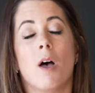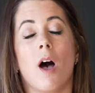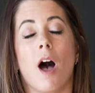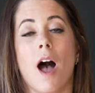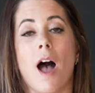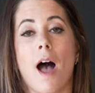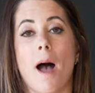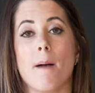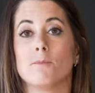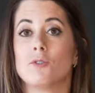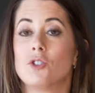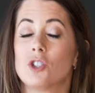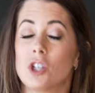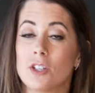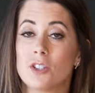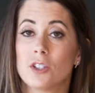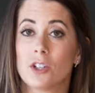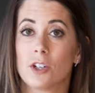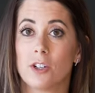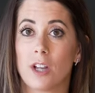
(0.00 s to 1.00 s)
um,
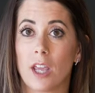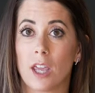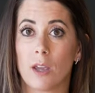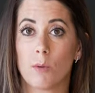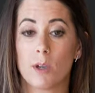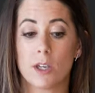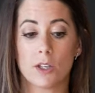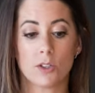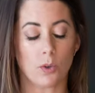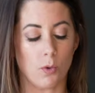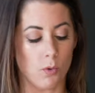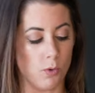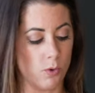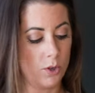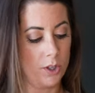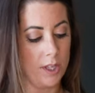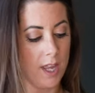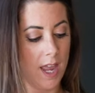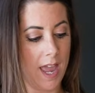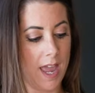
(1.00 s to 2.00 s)
just turned eight weeks
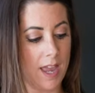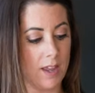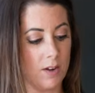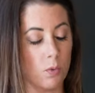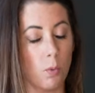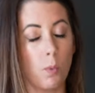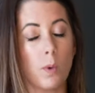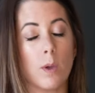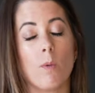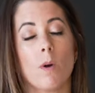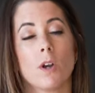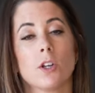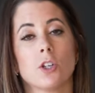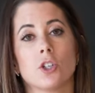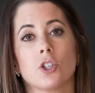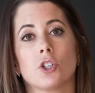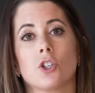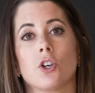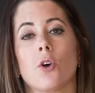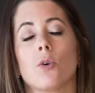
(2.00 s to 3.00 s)
old and we wanna
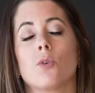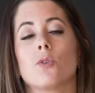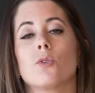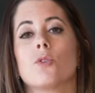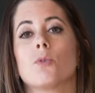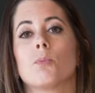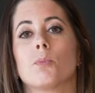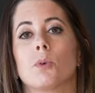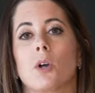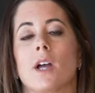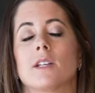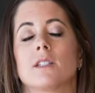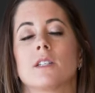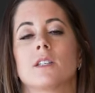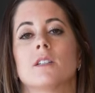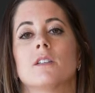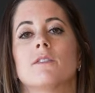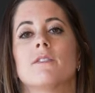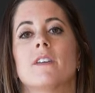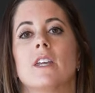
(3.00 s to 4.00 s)
show you the
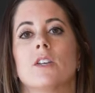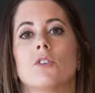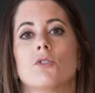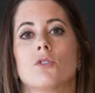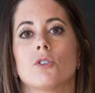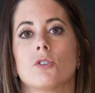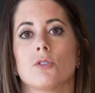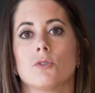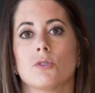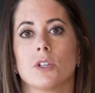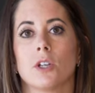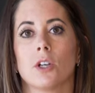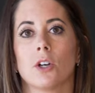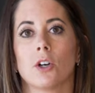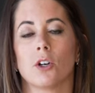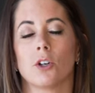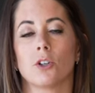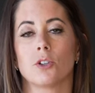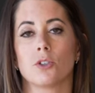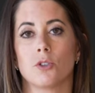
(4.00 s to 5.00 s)
process of introducing
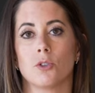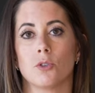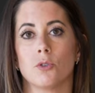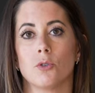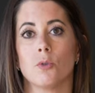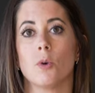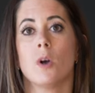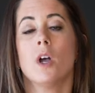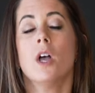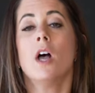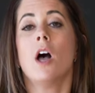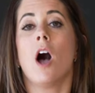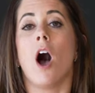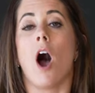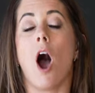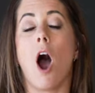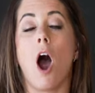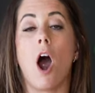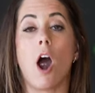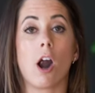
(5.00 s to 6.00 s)
her to
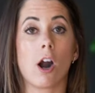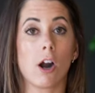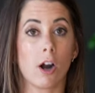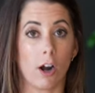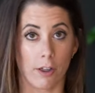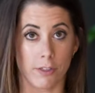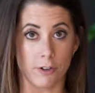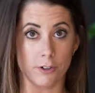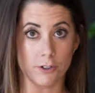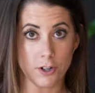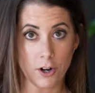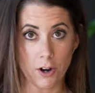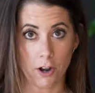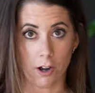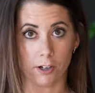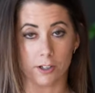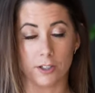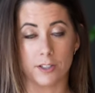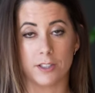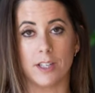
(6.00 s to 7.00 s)
our other
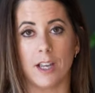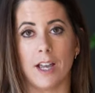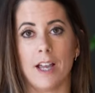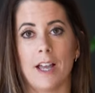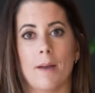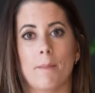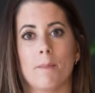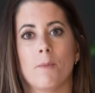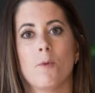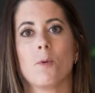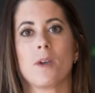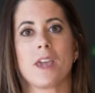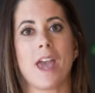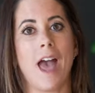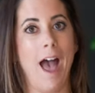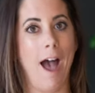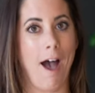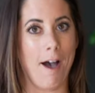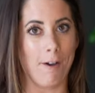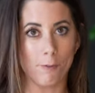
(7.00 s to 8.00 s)
dogs. Um, we
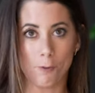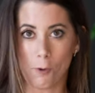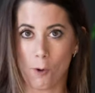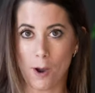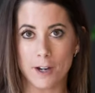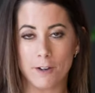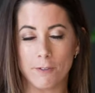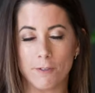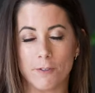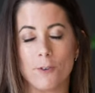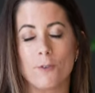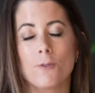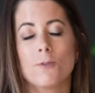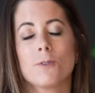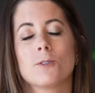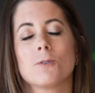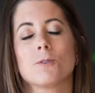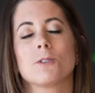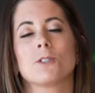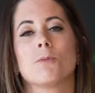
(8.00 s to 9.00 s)
have quite a few,
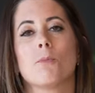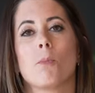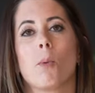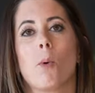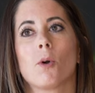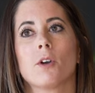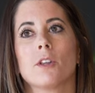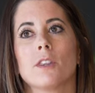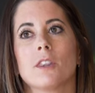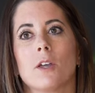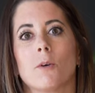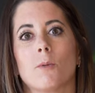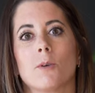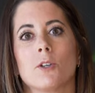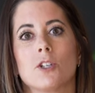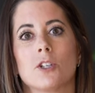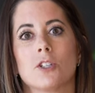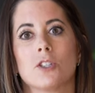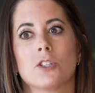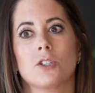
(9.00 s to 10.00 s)
so it's important that we
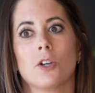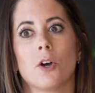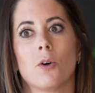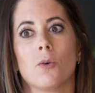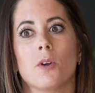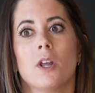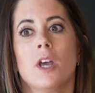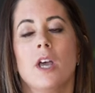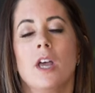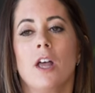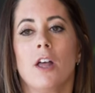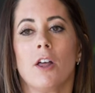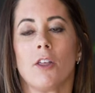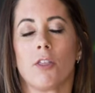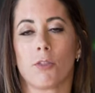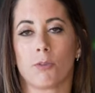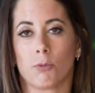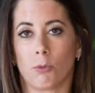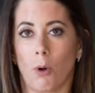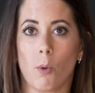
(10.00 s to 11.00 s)
just don't
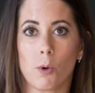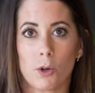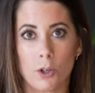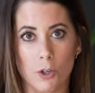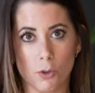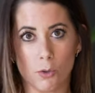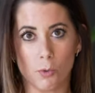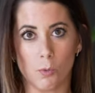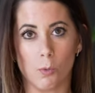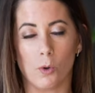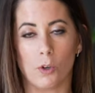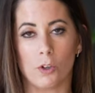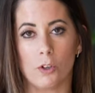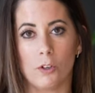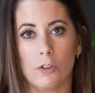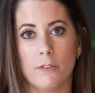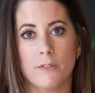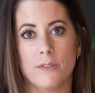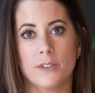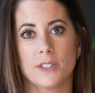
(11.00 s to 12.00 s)
throw her to the
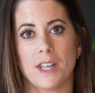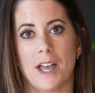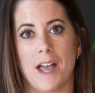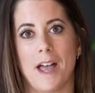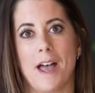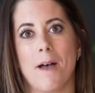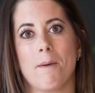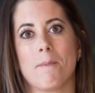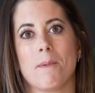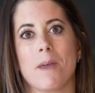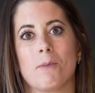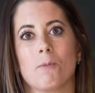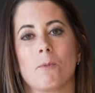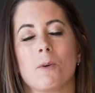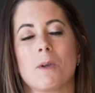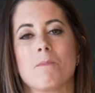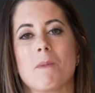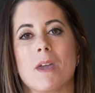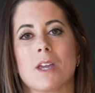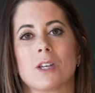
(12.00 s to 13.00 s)
wolves um, and
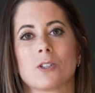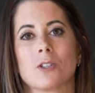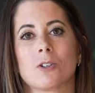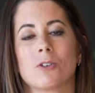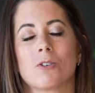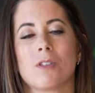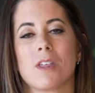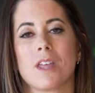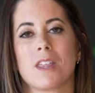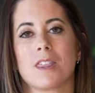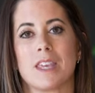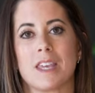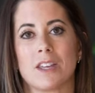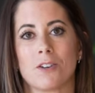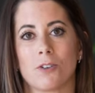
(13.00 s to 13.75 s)
we make sure that the